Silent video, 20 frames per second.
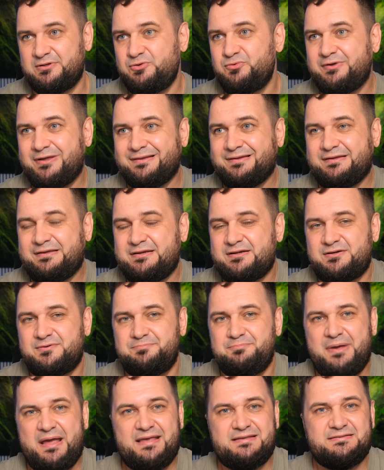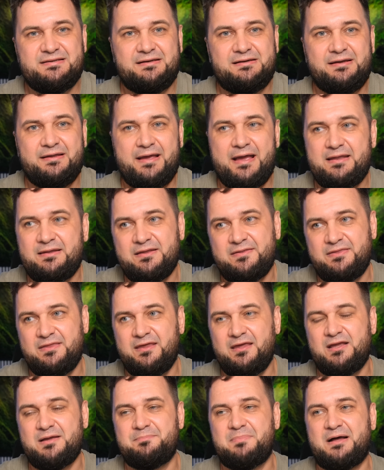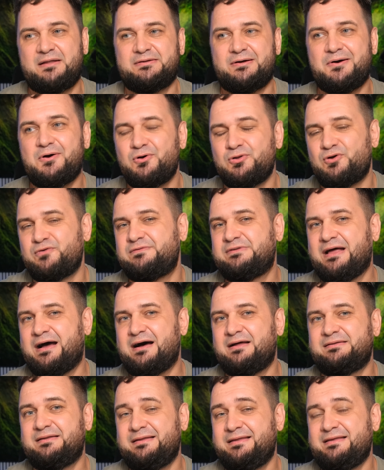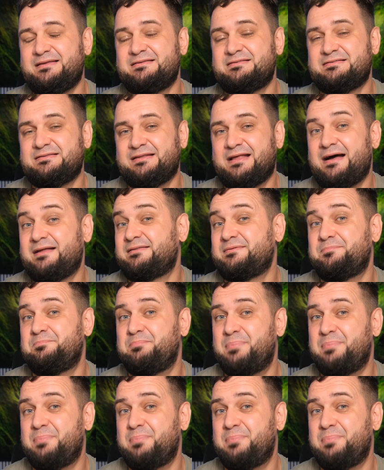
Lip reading: You can hear basically anything, but all of that is not